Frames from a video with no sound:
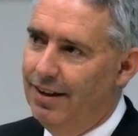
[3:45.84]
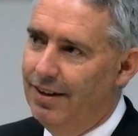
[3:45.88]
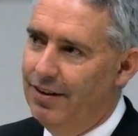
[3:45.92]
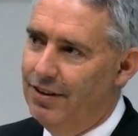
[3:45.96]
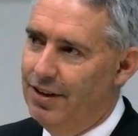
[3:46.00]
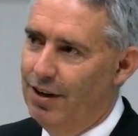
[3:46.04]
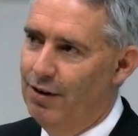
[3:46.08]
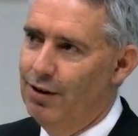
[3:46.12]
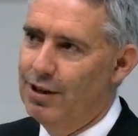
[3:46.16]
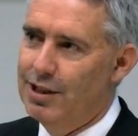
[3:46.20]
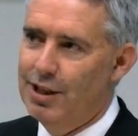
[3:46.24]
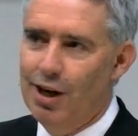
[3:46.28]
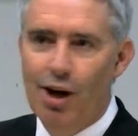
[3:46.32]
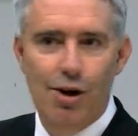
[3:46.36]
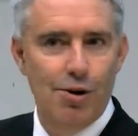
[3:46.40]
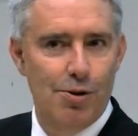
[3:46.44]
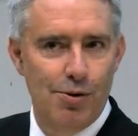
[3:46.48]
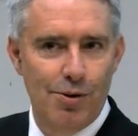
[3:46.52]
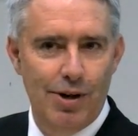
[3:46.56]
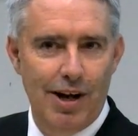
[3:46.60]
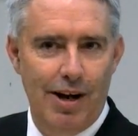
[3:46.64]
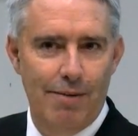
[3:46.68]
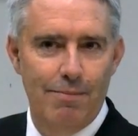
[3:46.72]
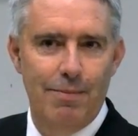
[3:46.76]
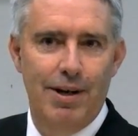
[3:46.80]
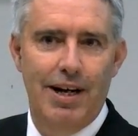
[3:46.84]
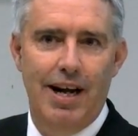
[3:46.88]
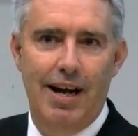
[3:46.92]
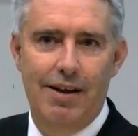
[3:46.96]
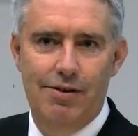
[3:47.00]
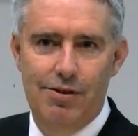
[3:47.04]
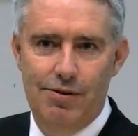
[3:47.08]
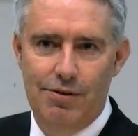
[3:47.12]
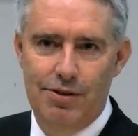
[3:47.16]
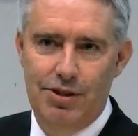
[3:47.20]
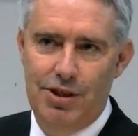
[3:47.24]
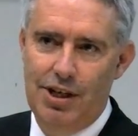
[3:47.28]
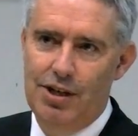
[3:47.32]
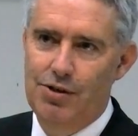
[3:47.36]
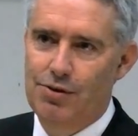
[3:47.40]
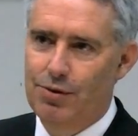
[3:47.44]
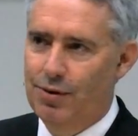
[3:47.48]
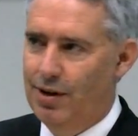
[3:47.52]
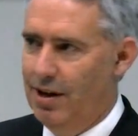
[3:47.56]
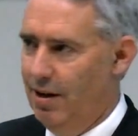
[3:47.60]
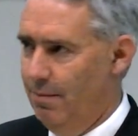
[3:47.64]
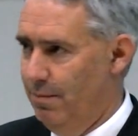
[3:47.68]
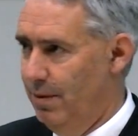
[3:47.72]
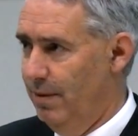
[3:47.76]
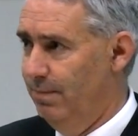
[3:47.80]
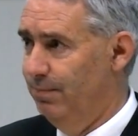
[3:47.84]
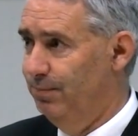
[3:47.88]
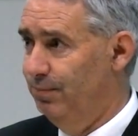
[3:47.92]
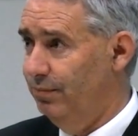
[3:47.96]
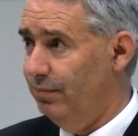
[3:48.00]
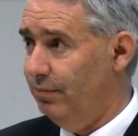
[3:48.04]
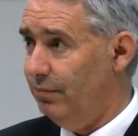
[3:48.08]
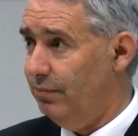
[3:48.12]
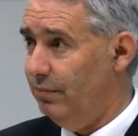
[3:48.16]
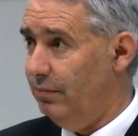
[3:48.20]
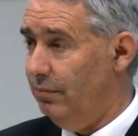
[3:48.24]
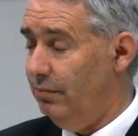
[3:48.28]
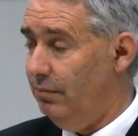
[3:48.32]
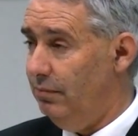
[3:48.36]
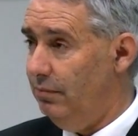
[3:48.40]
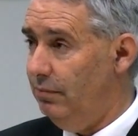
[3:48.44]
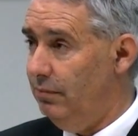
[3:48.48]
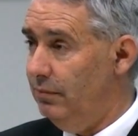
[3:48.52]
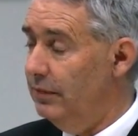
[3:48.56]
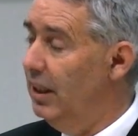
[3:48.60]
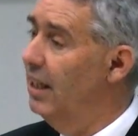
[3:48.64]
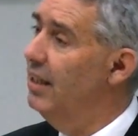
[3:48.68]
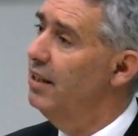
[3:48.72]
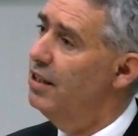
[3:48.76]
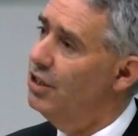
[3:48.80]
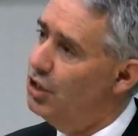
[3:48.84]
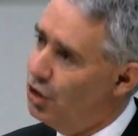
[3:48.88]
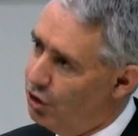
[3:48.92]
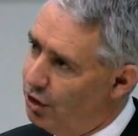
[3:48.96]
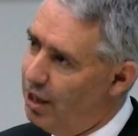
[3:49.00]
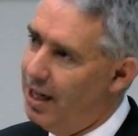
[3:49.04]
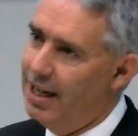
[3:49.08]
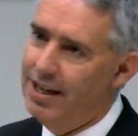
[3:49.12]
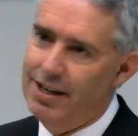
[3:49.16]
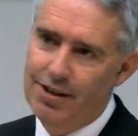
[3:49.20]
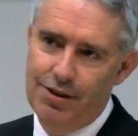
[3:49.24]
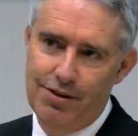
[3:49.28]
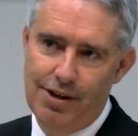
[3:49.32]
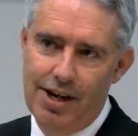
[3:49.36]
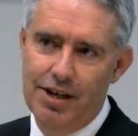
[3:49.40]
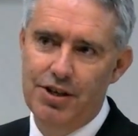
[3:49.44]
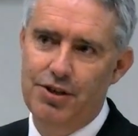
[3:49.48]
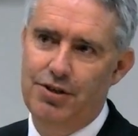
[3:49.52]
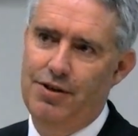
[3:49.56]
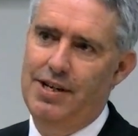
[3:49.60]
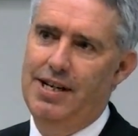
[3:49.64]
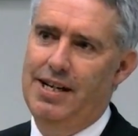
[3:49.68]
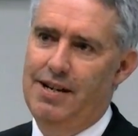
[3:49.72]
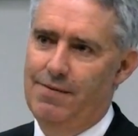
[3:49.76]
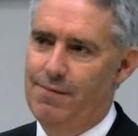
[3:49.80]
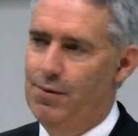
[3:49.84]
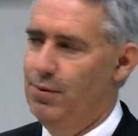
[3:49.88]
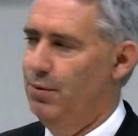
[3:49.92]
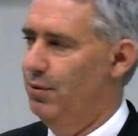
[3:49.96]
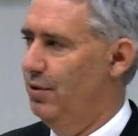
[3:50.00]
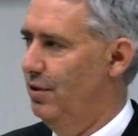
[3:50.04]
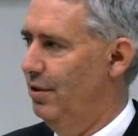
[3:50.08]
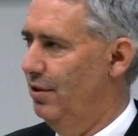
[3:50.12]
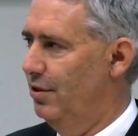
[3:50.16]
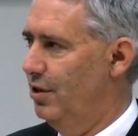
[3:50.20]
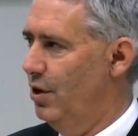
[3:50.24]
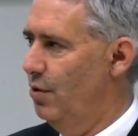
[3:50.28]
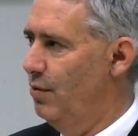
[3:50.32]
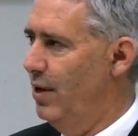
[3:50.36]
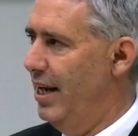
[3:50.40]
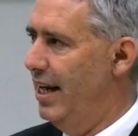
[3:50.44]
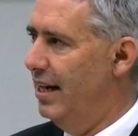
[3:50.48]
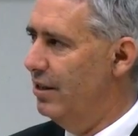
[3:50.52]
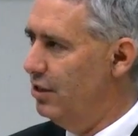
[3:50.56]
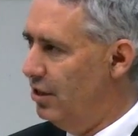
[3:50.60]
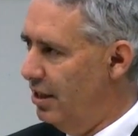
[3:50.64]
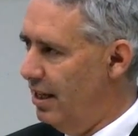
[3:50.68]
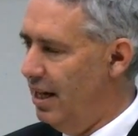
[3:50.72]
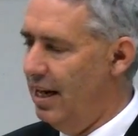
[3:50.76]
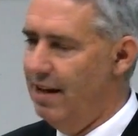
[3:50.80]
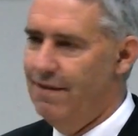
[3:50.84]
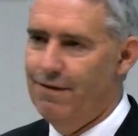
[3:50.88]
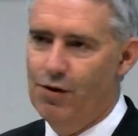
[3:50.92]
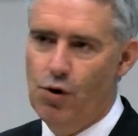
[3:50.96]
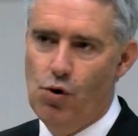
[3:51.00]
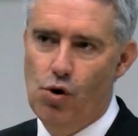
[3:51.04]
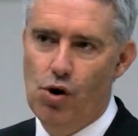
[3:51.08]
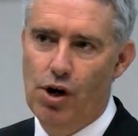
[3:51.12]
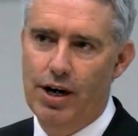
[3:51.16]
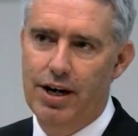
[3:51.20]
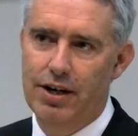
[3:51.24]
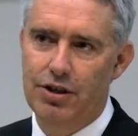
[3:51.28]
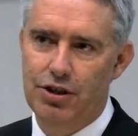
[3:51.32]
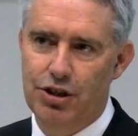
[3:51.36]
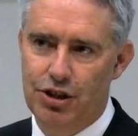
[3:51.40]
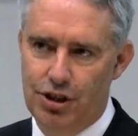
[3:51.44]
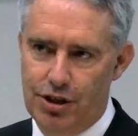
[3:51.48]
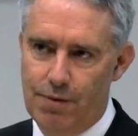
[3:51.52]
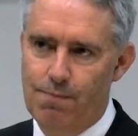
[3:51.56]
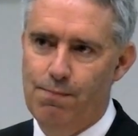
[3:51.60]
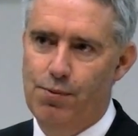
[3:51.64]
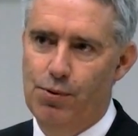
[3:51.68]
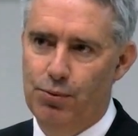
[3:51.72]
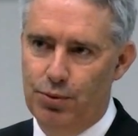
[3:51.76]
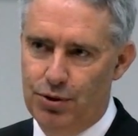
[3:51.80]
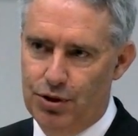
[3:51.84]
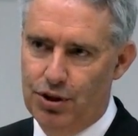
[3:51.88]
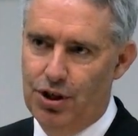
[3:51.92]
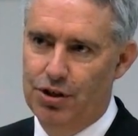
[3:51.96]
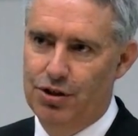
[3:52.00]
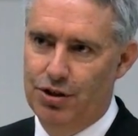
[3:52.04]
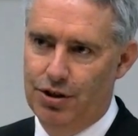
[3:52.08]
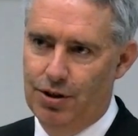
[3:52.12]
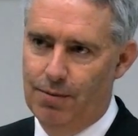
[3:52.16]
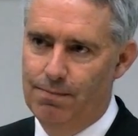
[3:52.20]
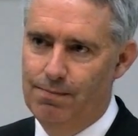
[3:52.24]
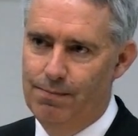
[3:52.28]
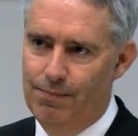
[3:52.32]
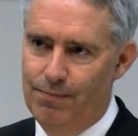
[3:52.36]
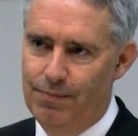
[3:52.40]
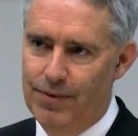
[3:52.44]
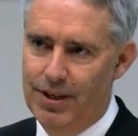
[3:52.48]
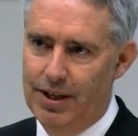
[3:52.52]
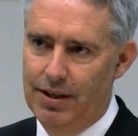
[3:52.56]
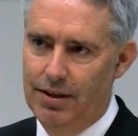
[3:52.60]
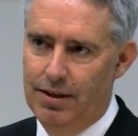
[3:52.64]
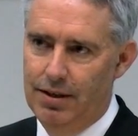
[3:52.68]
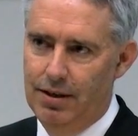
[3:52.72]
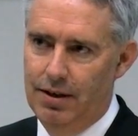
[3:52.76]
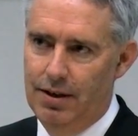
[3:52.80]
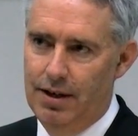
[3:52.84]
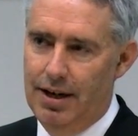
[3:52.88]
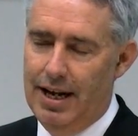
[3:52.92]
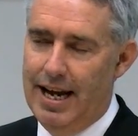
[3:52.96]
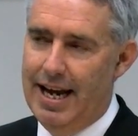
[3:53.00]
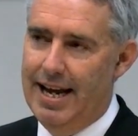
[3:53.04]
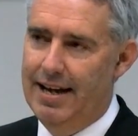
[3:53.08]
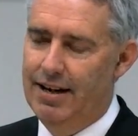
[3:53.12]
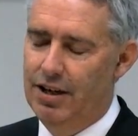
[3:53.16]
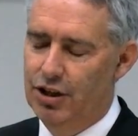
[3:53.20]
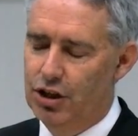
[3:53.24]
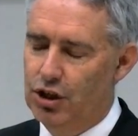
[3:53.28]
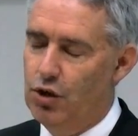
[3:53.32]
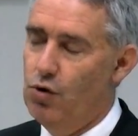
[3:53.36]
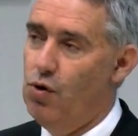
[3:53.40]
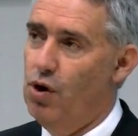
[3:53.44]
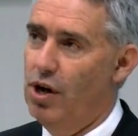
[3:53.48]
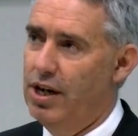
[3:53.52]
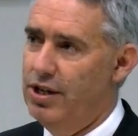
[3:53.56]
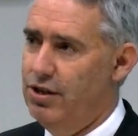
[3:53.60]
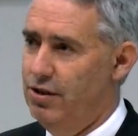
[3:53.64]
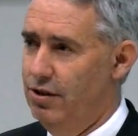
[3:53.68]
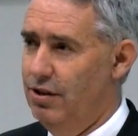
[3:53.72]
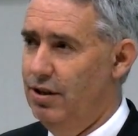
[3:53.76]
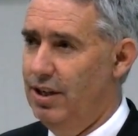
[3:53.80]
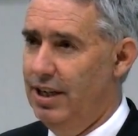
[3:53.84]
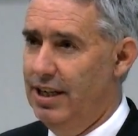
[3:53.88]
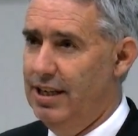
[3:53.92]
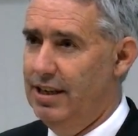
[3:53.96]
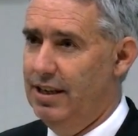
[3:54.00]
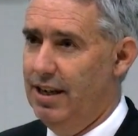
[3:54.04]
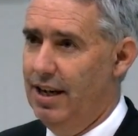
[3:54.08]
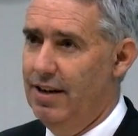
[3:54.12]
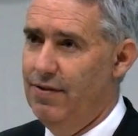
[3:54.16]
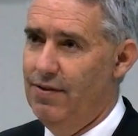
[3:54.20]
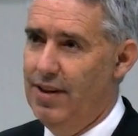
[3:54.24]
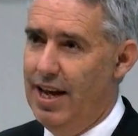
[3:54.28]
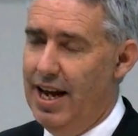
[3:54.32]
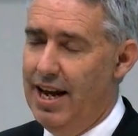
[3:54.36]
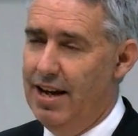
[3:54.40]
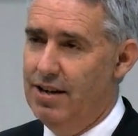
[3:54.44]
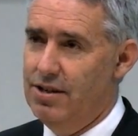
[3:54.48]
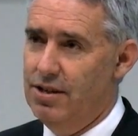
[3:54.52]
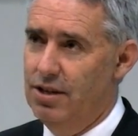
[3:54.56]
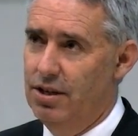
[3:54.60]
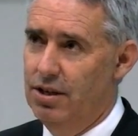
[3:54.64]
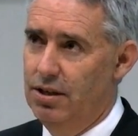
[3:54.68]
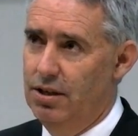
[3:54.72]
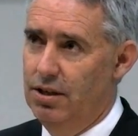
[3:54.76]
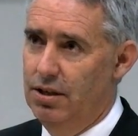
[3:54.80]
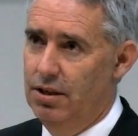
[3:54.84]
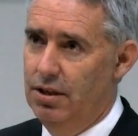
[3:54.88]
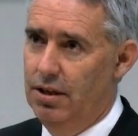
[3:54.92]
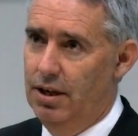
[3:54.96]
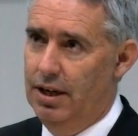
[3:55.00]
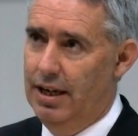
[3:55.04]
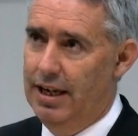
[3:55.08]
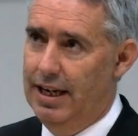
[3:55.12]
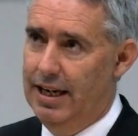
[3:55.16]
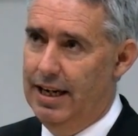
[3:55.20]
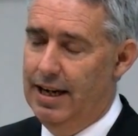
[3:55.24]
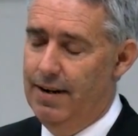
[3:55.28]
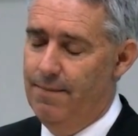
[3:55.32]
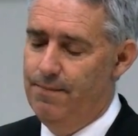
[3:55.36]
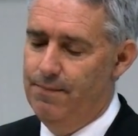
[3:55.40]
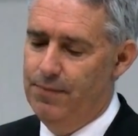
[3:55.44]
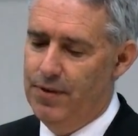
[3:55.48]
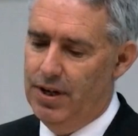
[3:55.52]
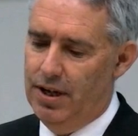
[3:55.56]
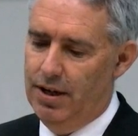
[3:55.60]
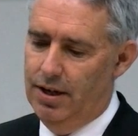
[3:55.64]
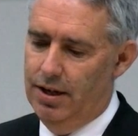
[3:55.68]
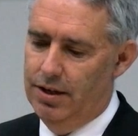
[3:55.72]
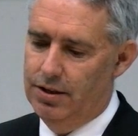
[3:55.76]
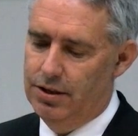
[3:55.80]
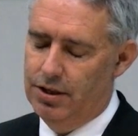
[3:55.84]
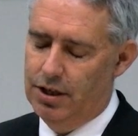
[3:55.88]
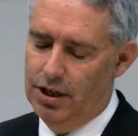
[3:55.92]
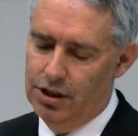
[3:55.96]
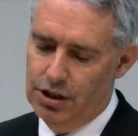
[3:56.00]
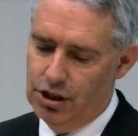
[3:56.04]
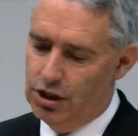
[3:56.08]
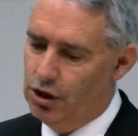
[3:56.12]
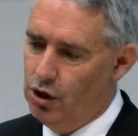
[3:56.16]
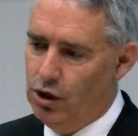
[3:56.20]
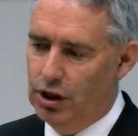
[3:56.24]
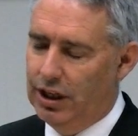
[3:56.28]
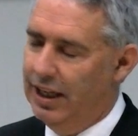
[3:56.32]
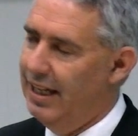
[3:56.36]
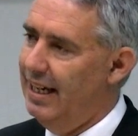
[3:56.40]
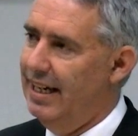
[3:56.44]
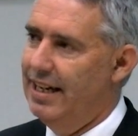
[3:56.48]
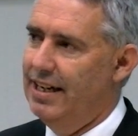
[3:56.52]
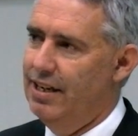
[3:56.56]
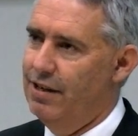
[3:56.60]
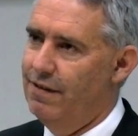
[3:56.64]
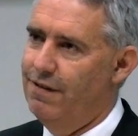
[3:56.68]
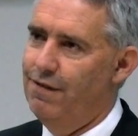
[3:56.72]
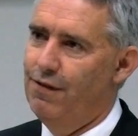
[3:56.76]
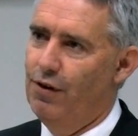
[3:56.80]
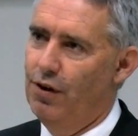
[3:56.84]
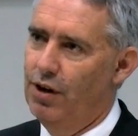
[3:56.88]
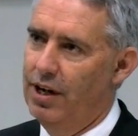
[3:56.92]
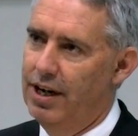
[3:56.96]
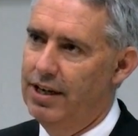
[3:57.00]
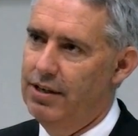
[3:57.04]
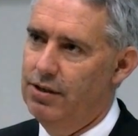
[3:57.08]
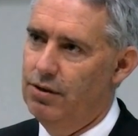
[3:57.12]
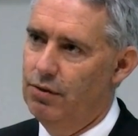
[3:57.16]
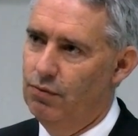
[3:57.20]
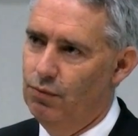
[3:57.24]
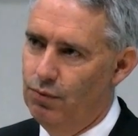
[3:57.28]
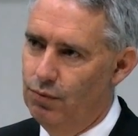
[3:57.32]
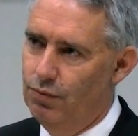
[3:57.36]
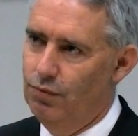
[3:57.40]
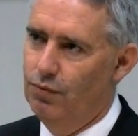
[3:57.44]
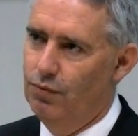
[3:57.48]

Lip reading: there is local government and there is central government. In Australia there are 3 levels, so we actually have quite a simple system, and it's quite unique in that it's clearly defined